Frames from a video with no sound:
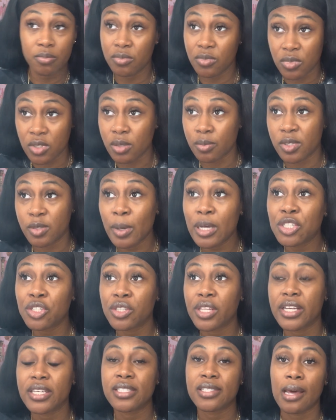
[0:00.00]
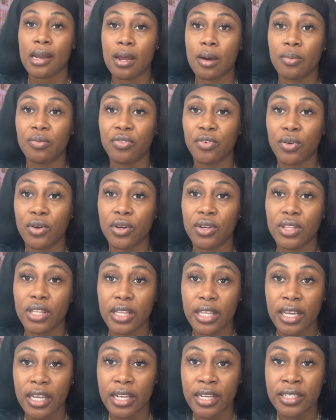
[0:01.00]
some special things set up for the
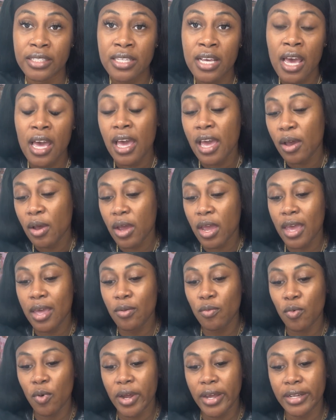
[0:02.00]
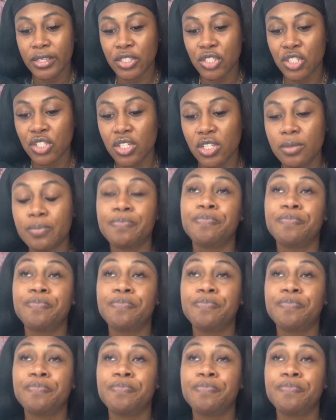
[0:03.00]
ladies, in which